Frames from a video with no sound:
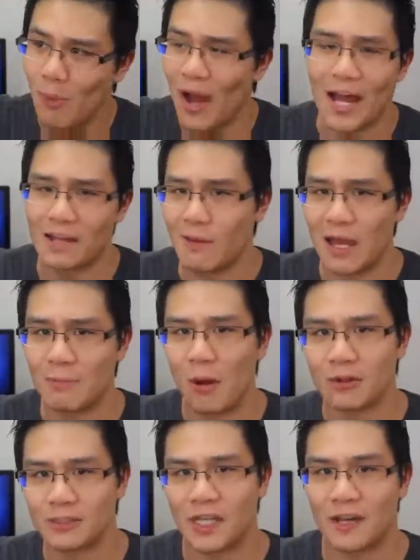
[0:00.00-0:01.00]
buy my
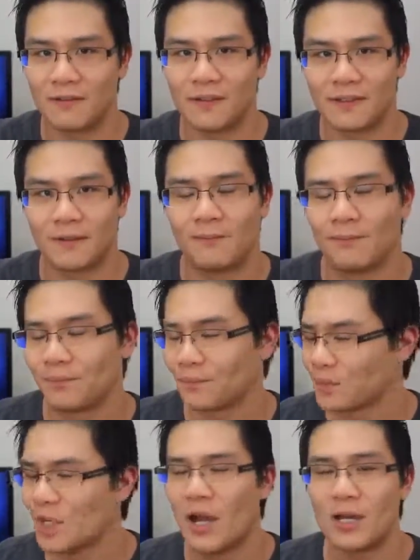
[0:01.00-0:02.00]
post office.
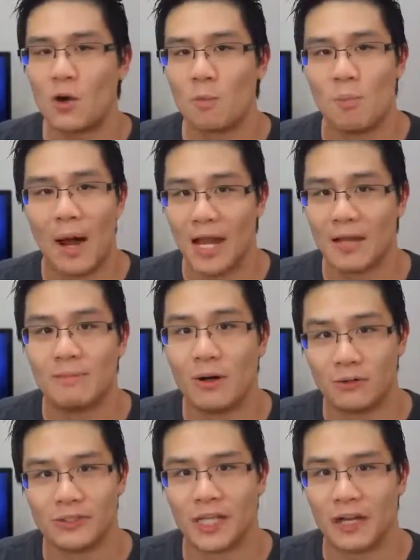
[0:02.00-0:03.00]
No, I don't buy a
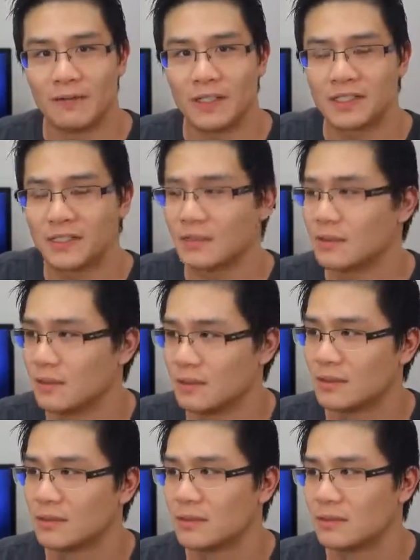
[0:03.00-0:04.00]
post office.
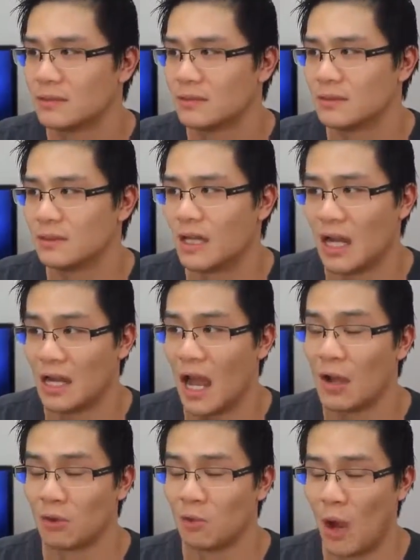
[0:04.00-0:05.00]

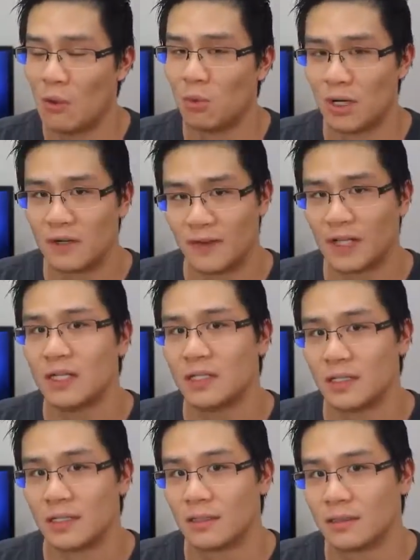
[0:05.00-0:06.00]
I would if I
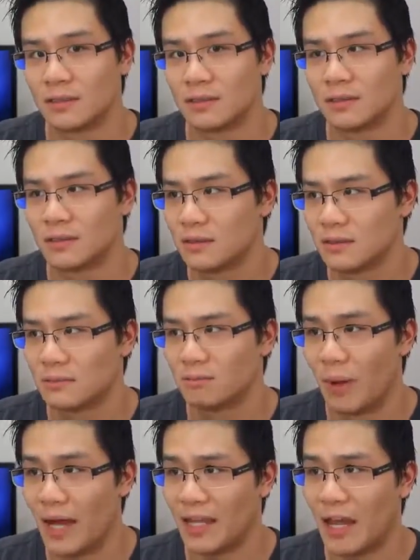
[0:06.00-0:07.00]
could.
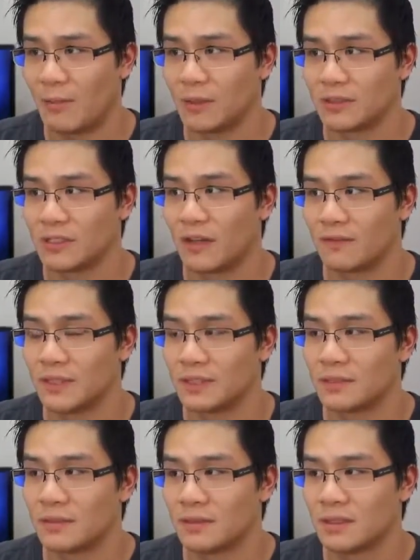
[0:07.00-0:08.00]
by that post
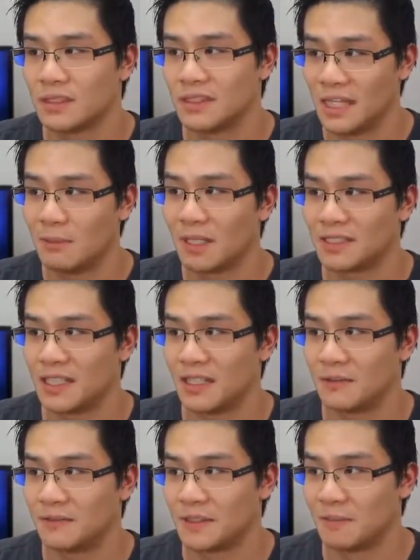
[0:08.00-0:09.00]
office. Send
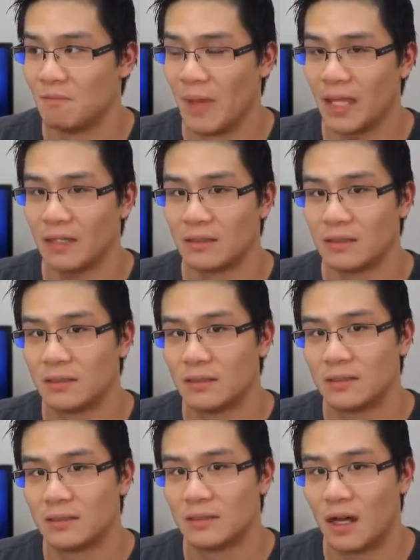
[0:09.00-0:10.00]
myself some mail
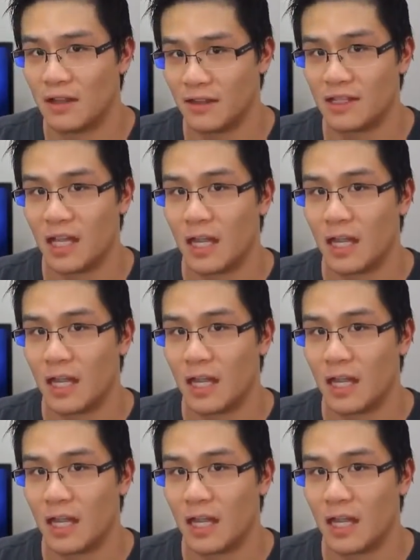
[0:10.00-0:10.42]
all the